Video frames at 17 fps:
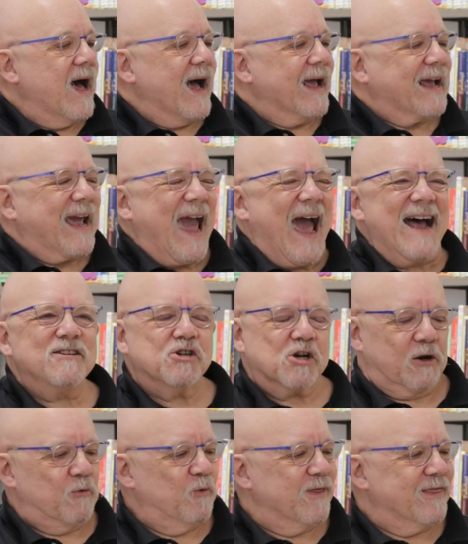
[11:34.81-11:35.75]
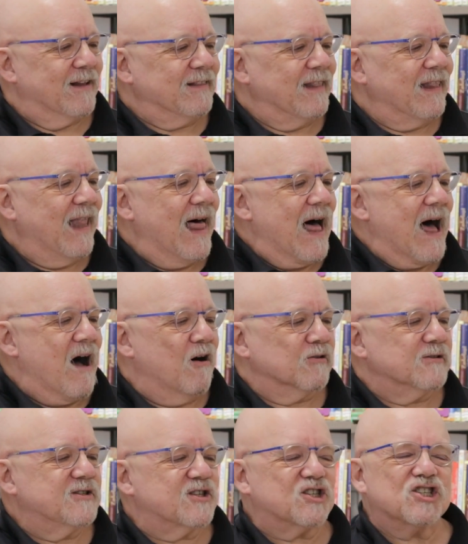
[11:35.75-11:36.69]
I catch it with a
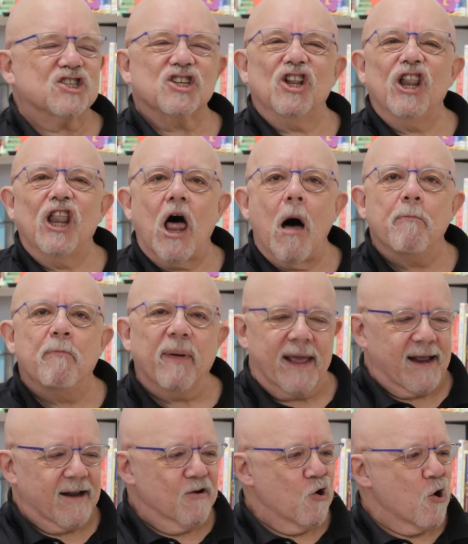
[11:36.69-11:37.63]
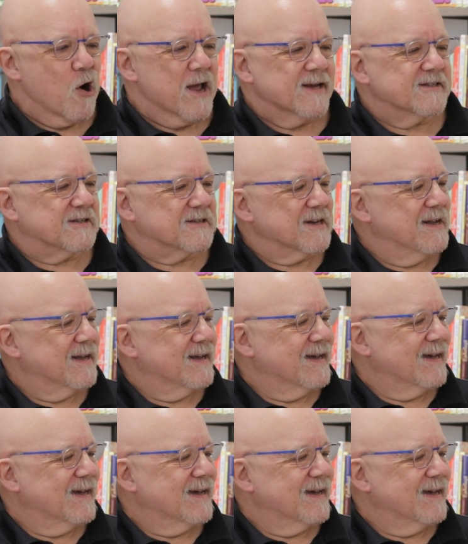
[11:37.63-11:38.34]
loud slopping noise.